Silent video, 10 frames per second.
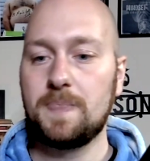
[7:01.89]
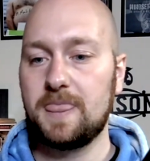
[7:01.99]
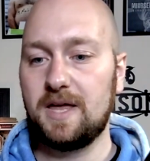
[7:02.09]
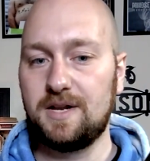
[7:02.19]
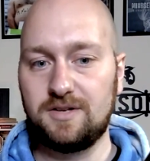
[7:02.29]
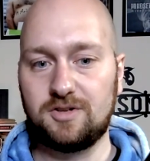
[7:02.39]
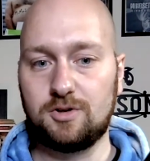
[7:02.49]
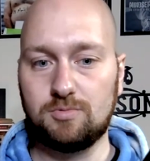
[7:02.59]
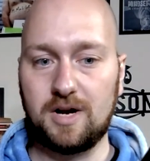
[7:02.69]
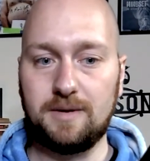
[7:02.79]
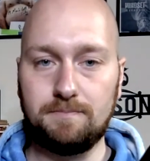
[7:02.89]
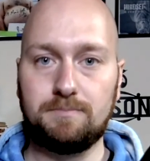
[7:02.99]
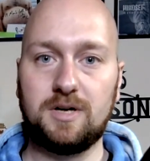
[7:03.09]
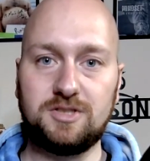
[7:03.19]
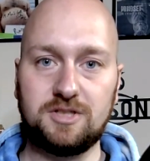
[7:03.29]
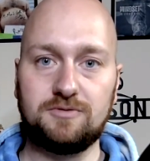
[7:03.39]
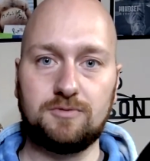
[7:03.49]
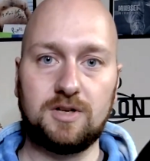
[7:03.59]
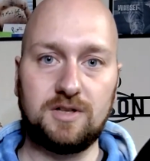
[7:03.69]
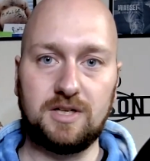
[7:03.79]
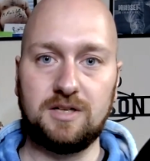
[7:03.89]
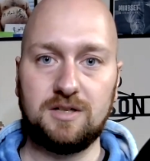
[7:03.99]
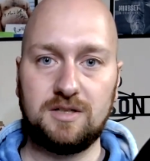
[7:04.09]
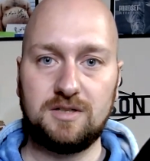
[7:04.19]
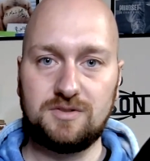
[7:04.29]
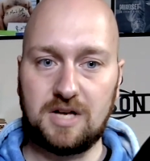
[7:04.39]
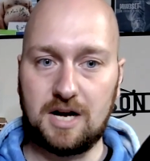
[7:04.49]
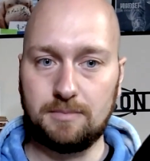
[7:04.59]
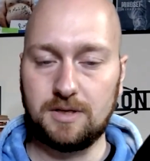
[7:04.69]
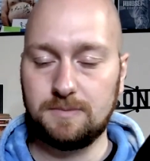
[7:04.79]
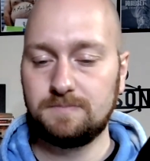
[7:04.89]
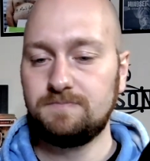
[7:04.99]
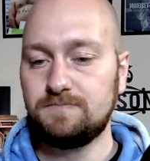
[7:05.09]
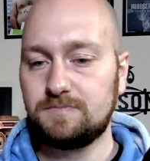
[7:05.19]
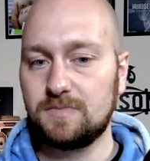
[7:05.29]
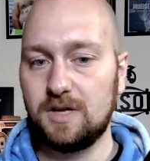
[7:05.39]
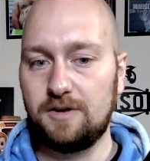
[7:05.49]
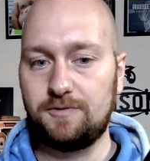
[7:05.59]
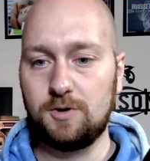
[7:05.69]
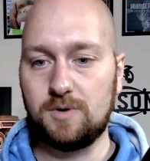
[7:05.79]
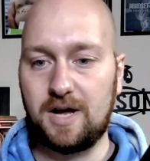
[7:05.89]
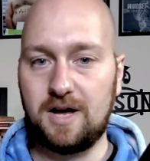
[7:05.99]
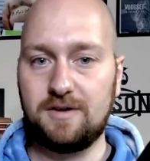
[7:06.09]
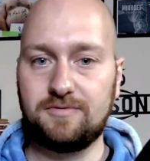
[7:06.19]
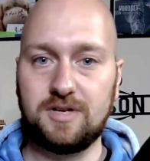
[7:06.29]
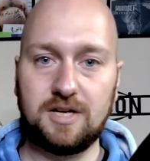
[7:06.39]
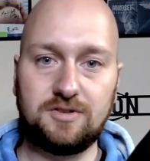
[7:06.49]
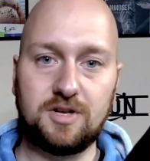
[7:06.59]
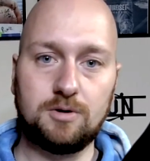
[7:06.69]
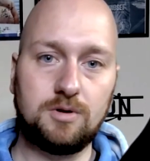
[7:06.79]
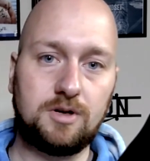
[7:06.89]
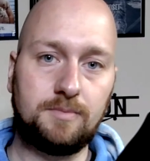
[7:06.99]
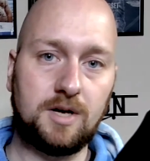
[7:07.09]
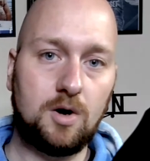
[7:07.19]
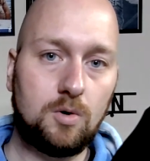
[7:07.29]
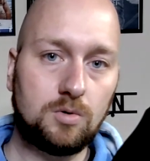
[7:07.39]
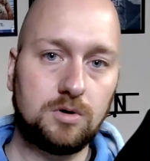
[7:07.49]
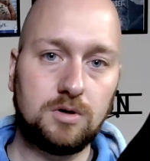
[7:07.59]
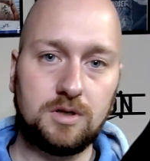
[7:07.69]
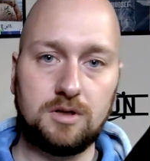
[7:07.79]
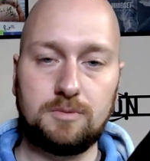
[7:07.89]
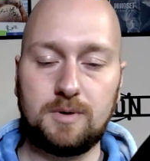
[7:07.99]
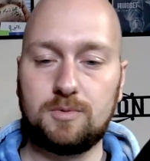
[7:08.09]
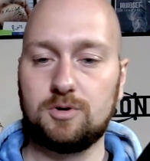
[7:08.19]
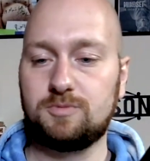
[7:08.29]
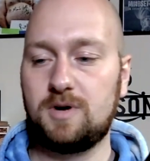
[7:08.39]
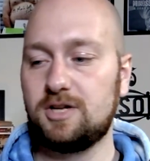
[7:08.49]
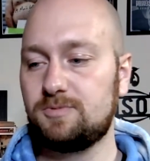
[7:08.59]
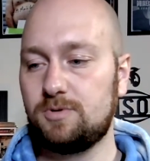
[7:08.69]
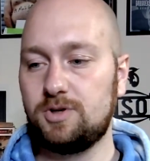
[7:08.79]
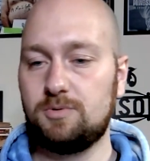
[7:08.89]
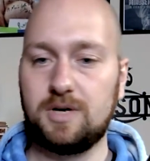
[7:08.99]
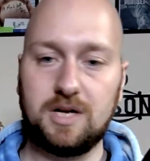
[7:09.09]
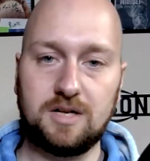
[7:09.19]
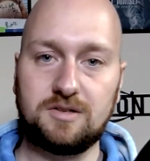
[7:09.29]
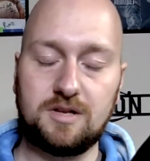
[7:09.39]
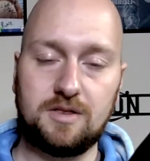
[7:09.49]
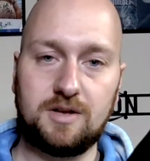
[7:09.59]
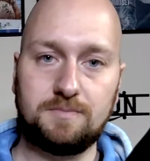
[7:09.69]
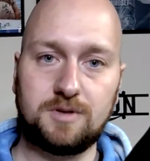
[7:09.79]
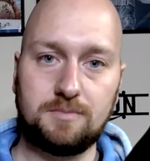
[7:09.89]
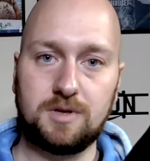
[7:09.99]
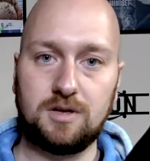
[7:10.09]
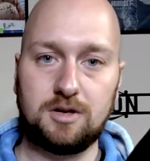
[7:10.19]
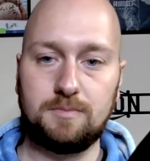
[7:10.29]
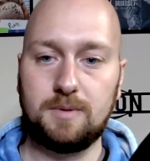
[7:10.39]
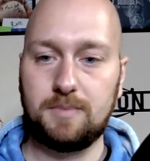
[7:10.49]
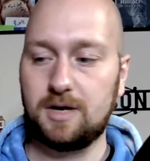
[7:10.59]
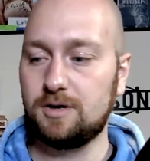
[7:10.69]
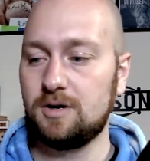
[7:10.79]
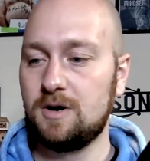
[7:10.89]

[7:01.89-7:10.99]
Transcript: It is a great budget-friendly tablet. If you have kids that are a little bit older and a little bit more responsible and you want to get them something a little bit better